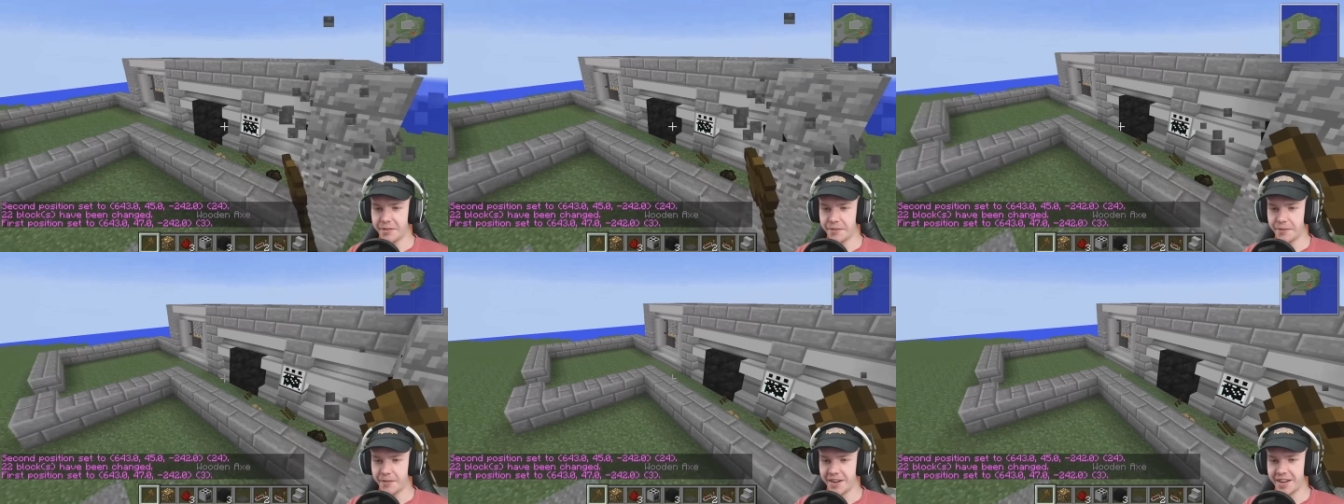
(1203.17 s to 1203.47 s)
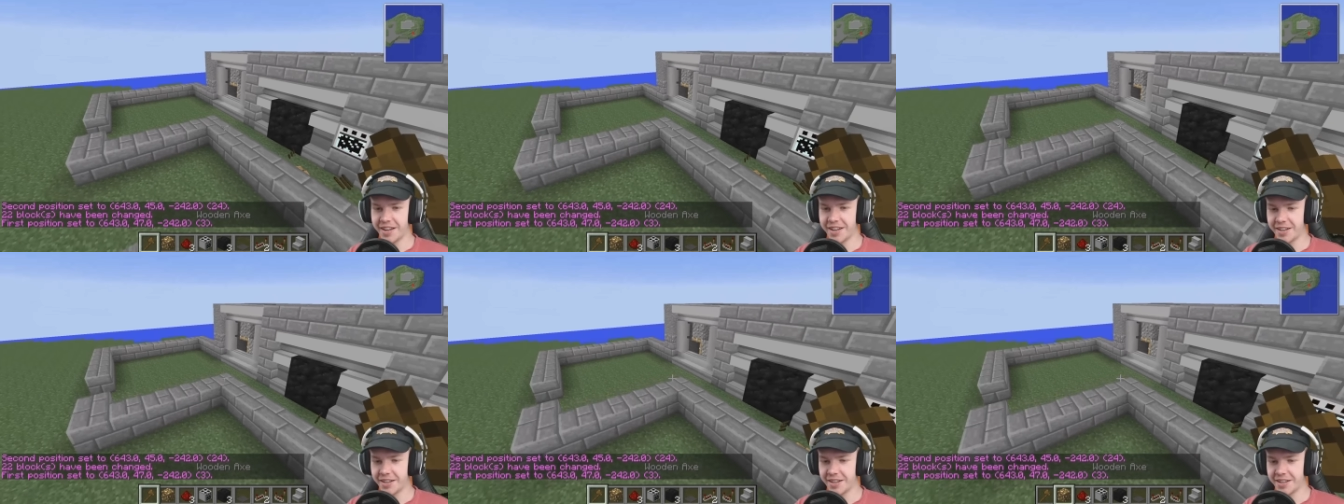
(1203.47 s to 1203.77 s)

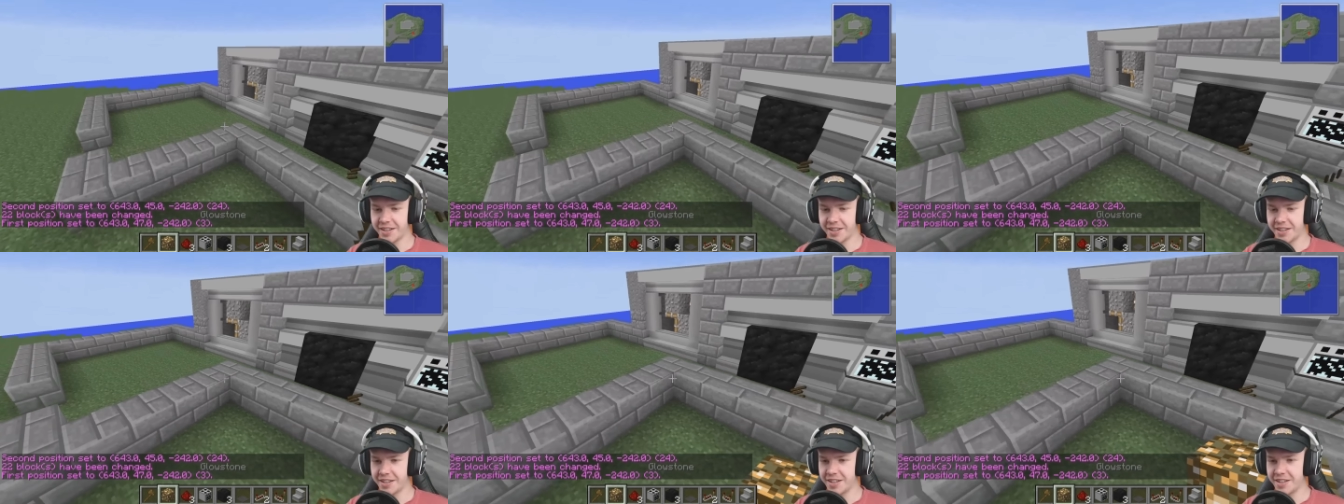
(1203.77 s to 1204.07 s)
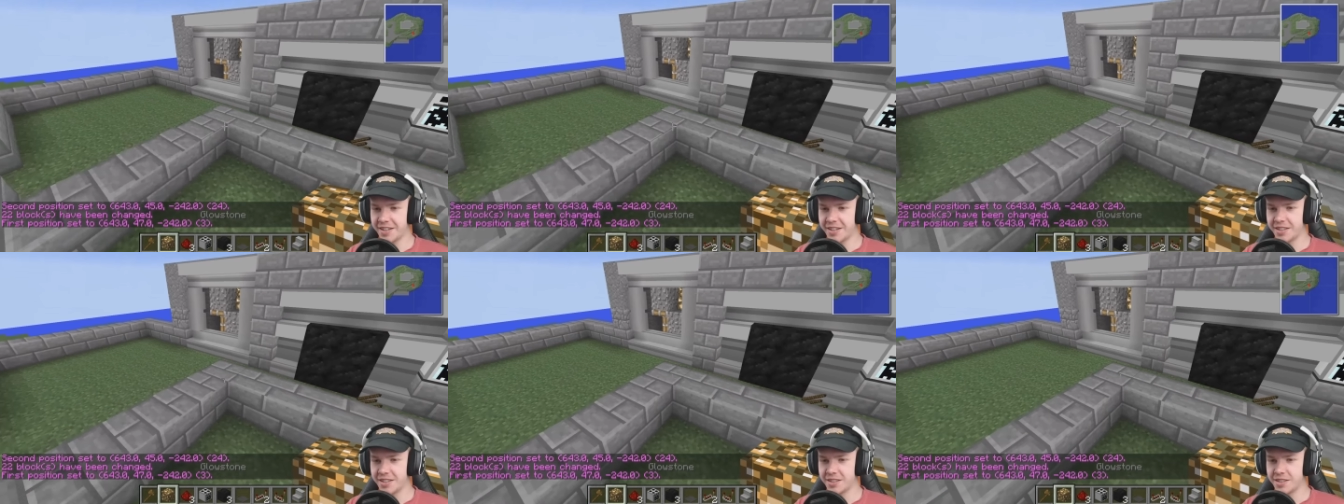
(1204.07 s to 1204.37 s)
one,
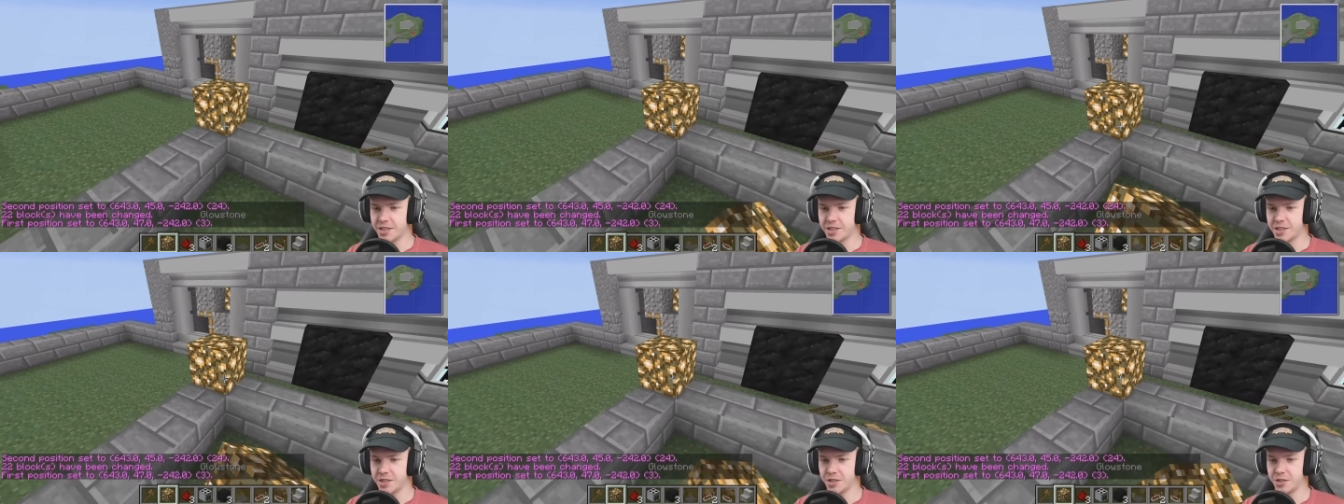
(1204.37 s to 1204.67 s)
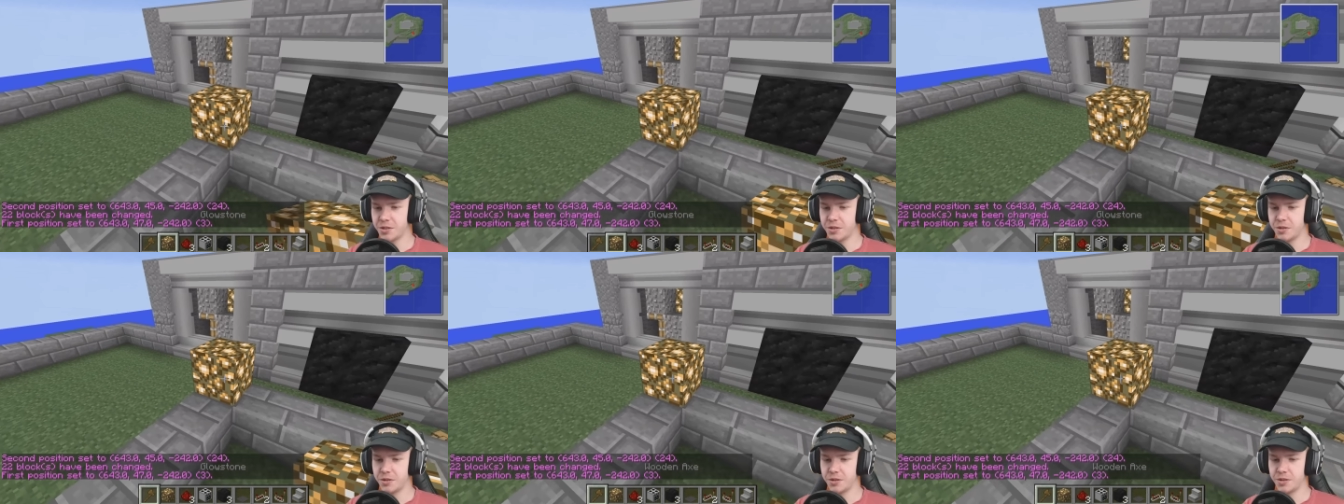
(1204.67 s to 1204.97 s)

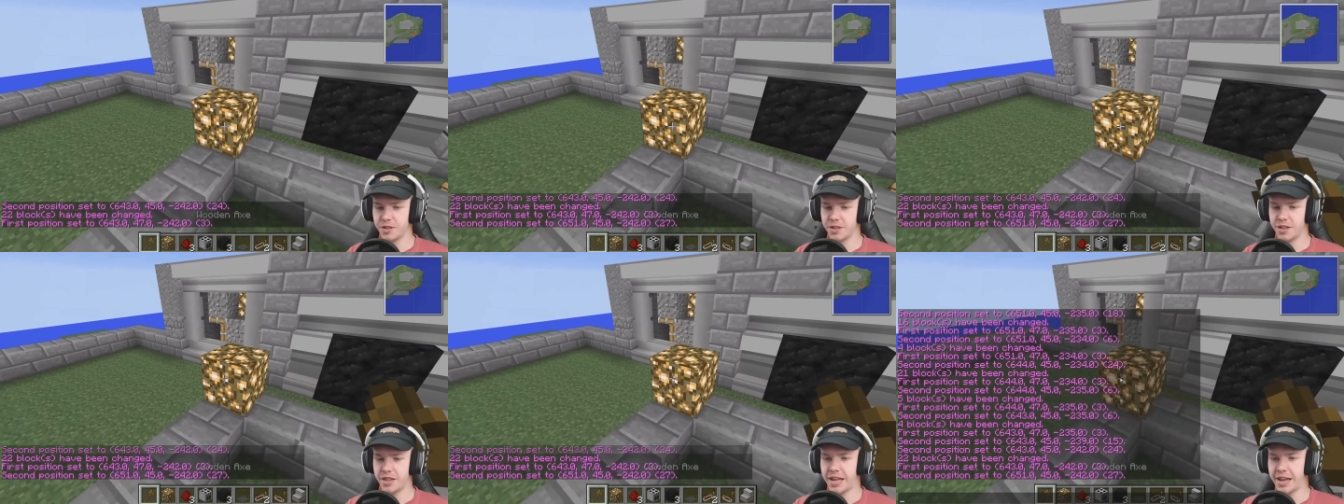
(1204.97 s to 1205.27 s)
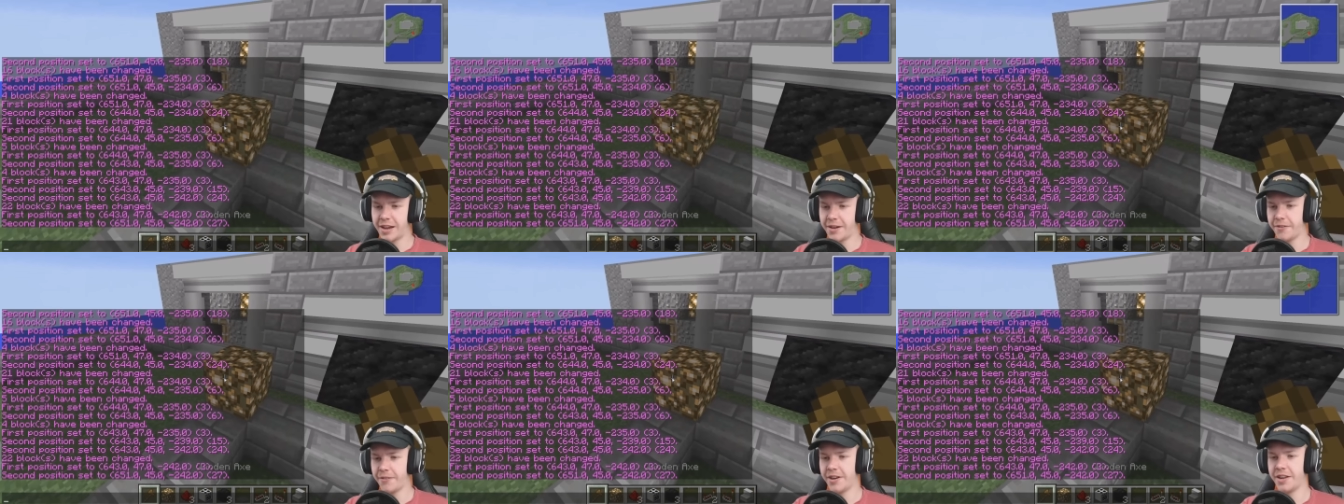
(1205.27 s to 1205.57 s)
to
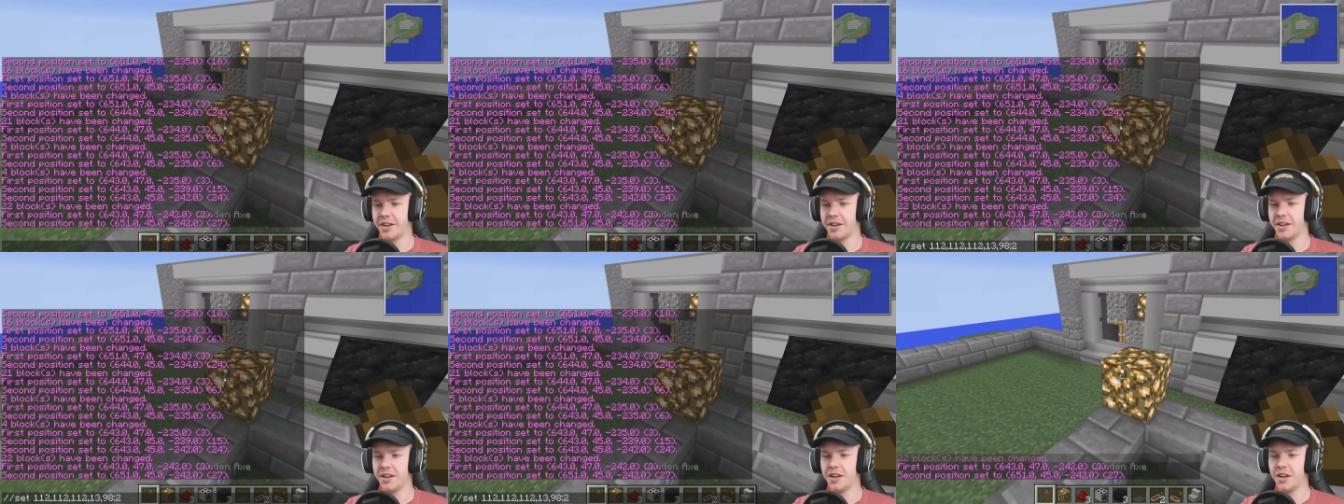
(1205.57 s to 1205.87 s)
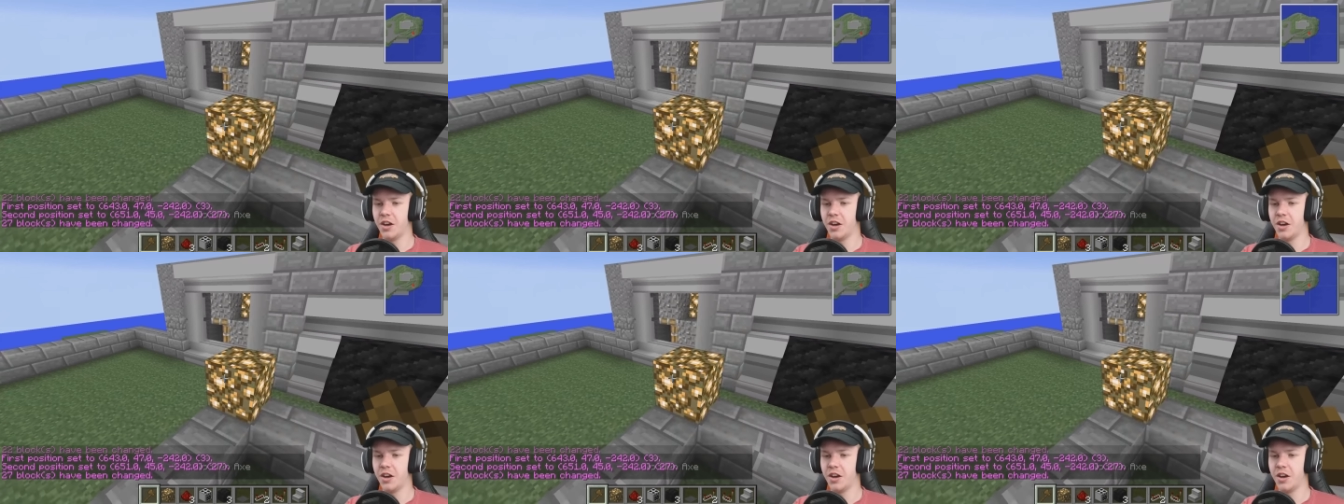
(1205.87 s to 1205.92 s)
that one.